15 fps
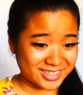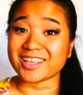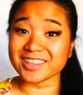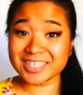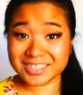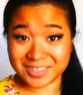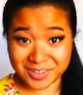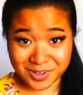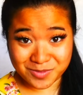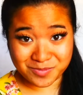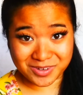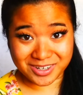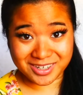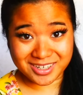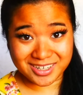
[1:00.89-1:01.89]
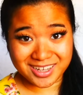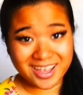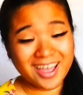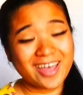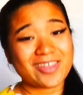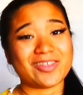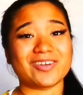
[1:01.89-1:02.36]
this cookbook,
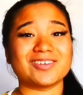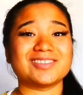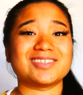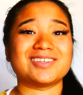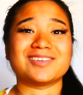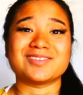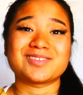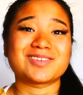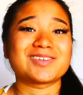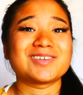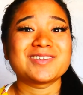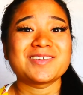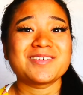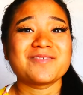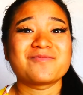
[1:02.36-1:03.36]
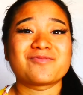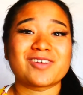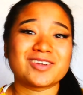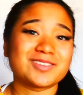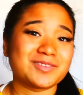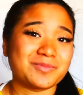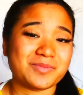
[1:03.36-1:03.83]
there is an alternative
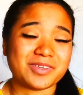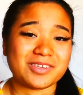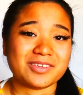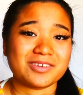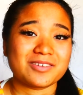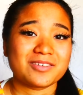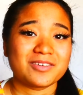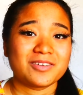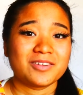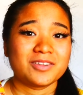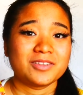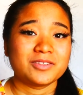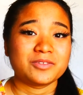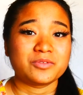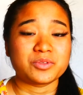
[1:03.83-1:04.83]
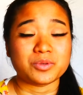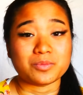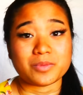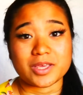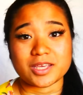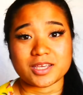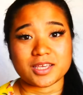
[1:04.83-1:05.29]
recipe to
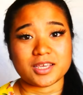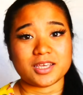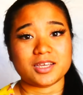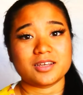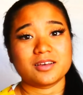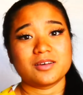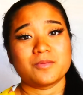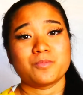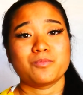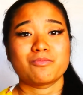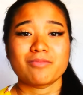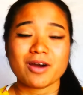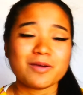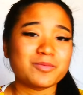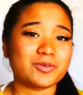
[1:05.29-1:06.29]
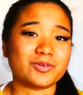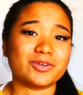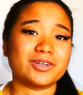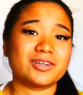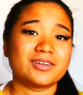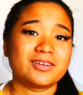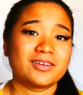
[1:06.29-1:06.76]
making
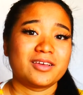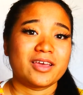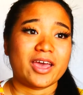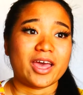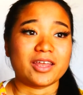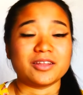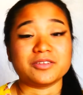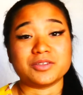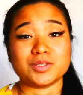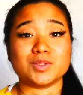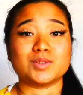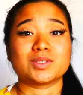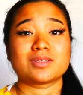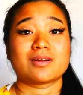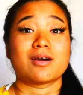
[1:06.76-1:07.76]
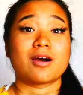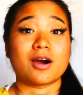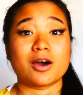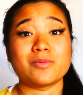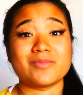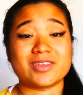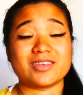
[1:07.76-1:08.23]
popcorn, and it used
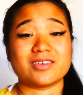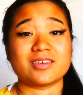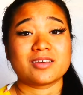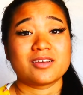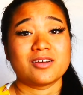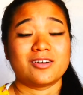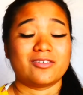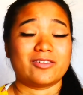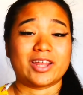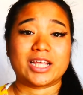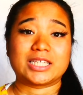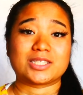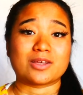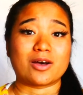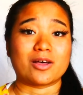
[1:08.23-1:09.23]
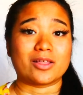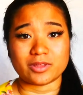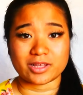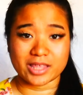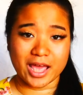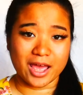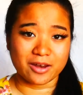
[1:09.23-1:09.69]
hominy. When I saw the
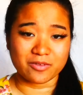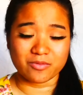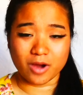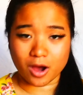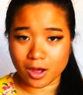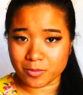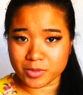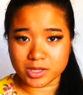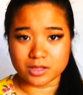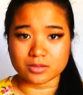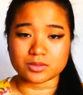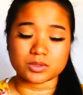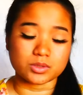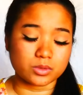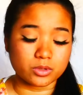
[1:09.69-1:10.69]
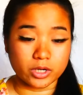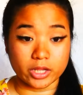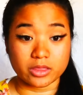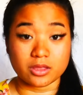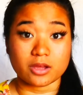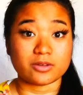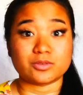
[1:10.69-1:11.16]
can of hominy in the store, I
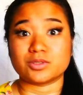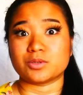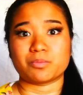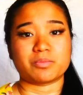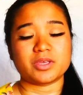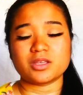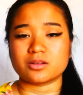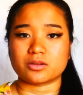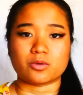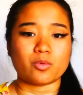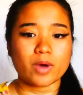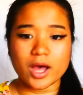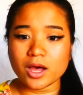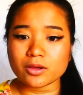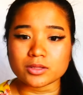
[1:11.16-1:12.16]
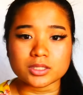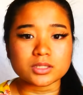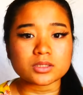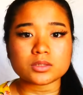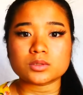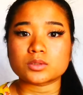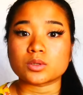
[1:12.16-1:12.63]
thought it was a bean. Like, wow, this
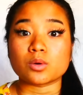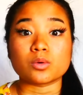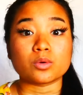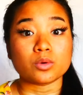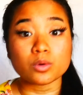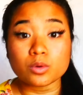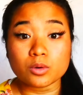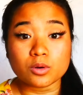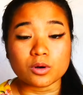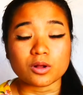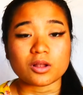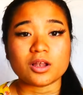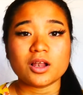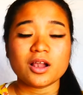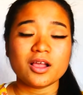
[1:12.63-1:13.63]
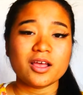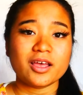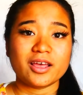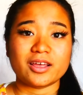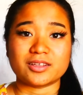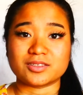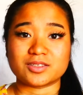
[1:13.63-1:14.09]
looks so cool.
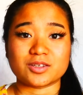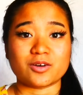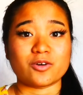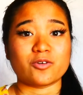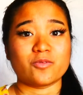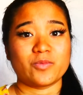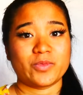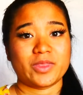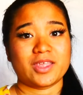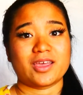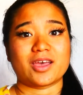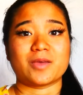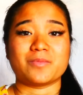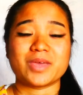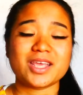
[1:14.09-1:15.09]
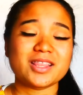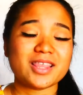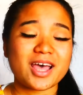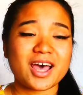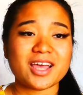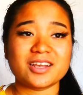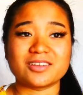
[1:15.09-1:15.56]
And so I made
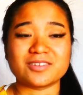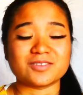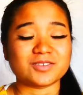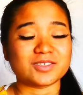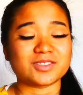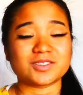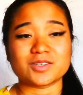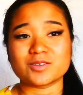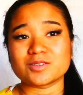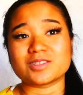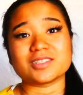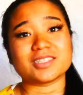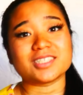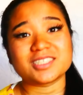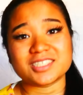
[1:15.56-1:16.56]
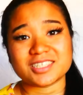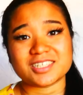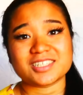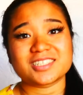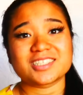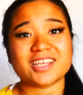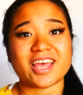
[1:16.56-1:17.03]
that and it was so
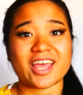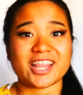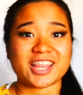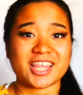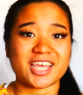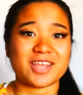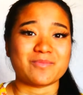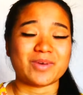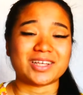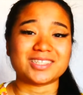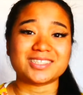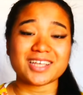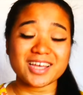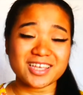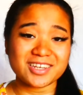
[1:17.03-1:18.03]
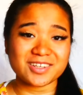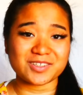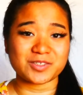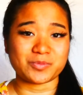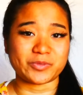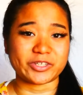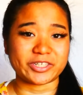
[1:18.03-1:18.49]
delicious. And then my second
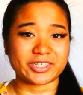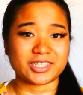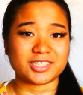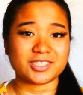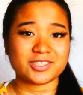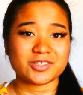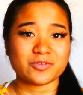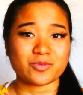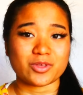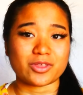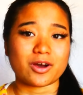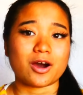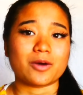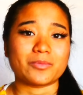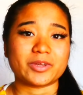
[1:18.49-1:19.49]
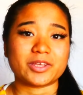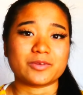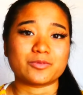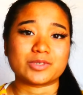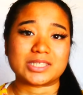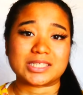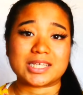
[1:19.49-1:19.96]
experience with hominy
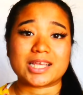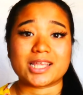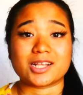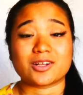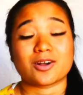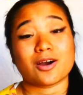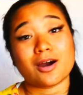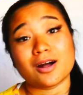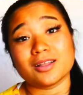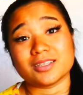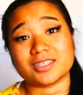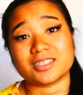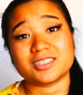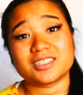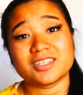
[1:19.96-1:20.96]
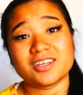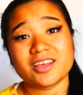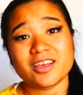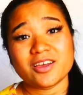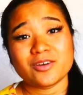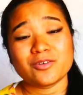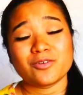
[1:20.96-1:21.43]
was in college
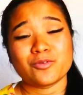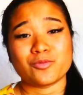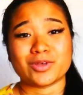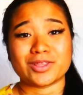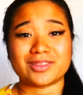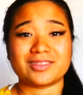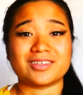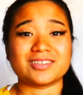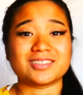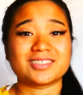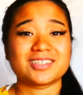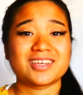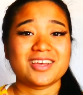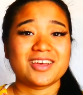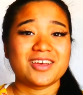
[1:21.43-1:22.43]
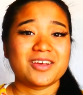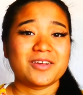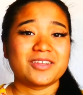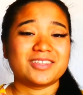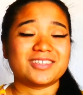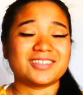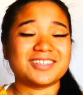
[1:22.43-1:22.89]
with this
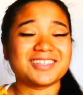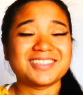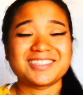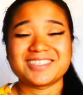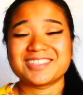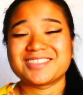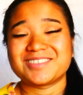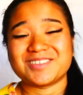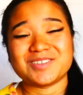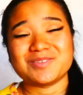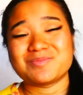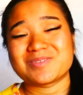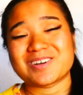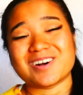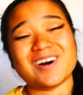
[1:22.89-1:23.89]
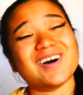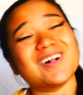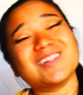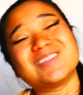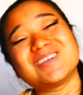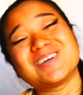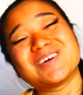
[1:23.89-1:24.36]
delicious soup
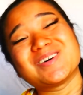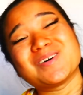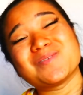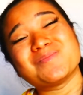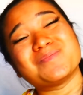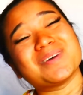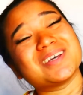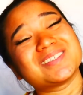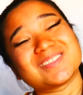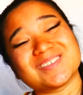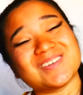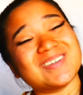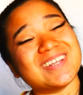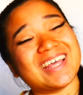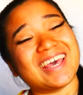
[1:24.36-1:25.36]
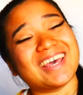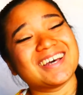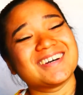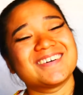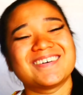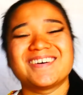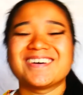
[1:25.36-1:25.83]
called basole.
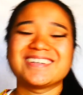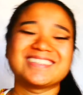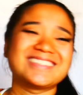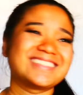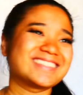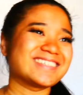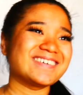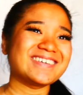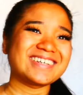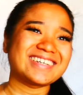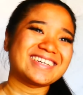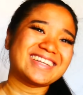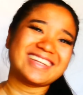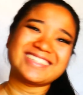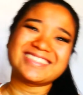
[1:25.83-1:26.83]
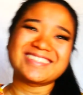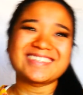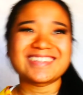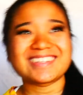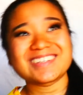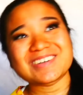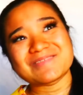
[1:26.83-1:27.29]
Oh, it's so good. I still
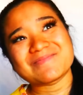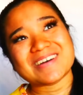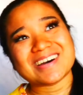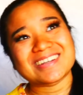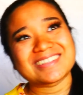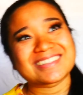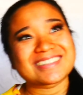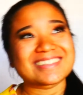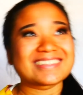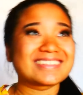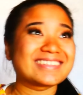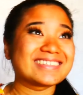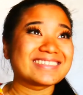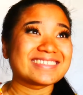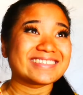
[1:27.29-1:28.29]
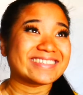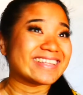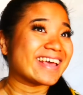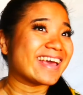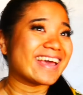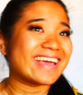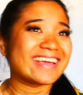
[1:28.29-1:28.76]
think about it to this
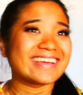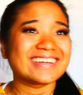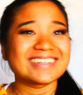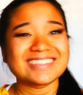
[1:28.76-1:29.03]
day.